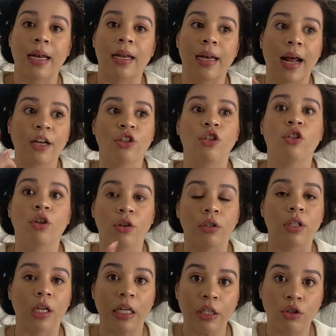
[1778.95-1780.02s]
it actually turns
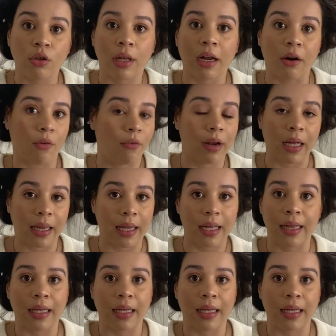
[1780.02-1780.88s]
into like a ringlet and